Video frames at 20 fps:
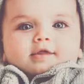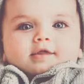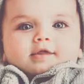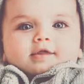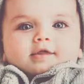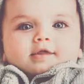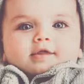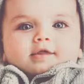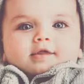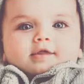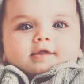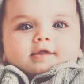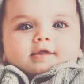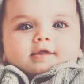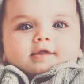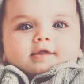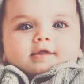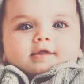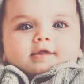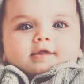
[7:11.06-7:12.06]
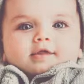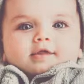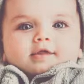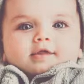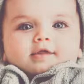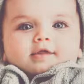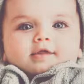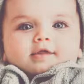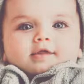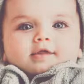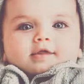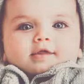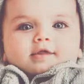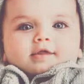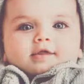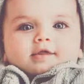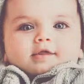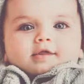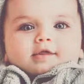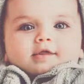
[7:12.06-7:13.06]

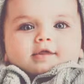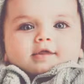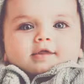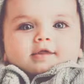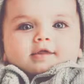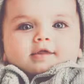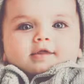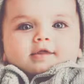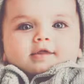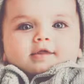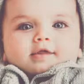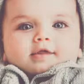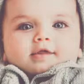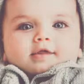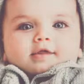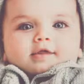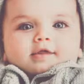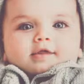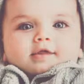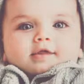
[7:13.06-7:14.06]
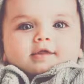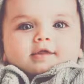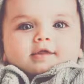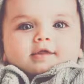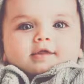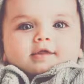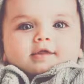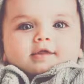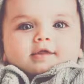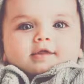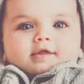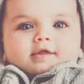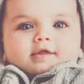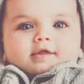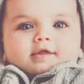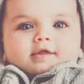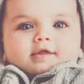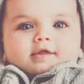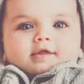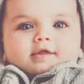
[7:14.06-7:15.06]

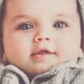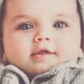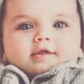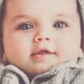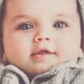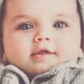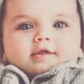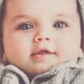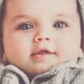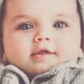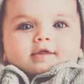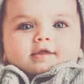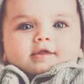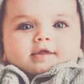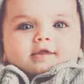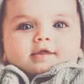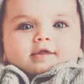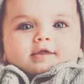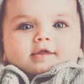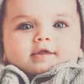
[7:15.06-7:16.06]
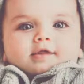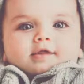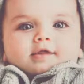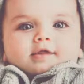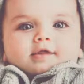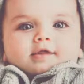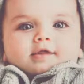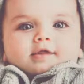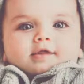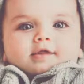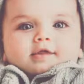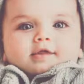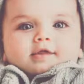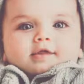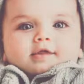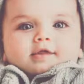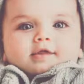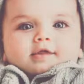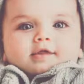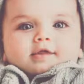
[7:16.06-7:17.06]

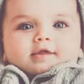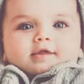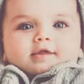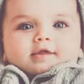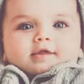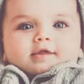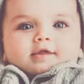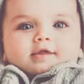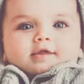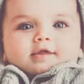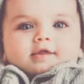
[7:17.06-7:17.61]
This is a still picture; no speech is visible.